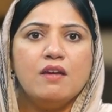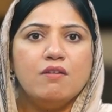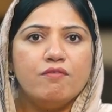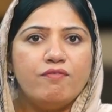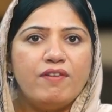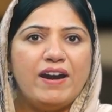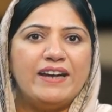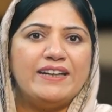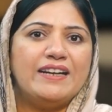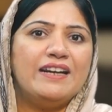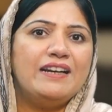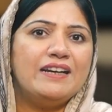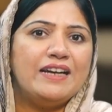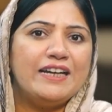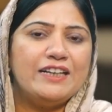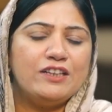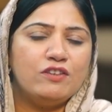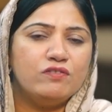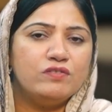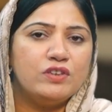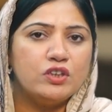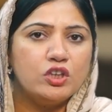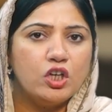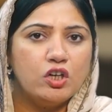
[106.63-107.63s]
Final line
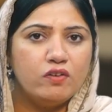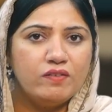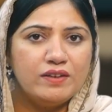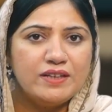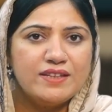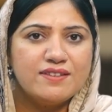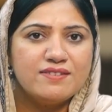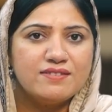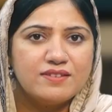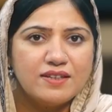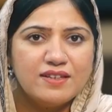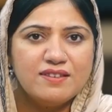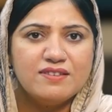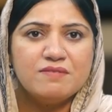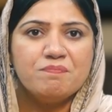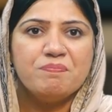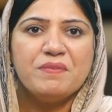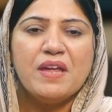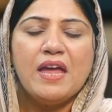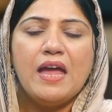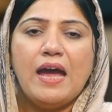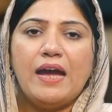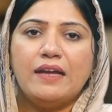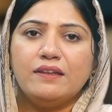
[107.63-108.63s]
of the novel is this,
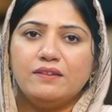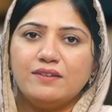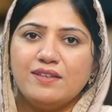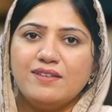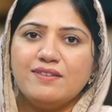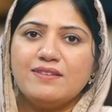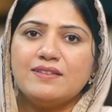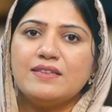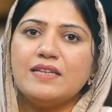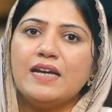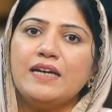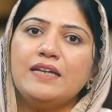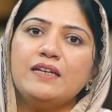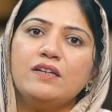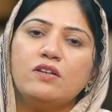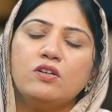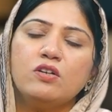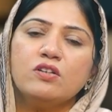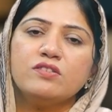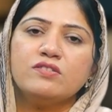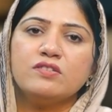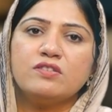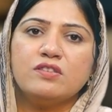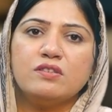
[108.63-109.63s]
and this line
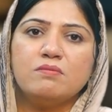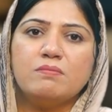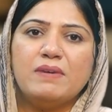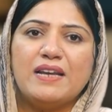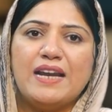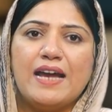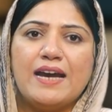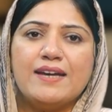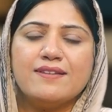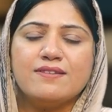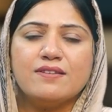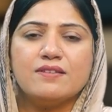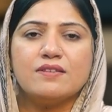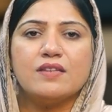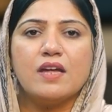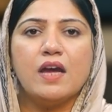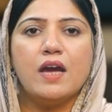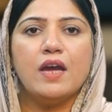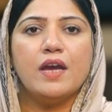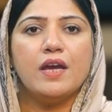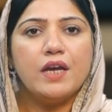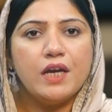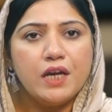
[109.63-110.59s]
also symbolizes the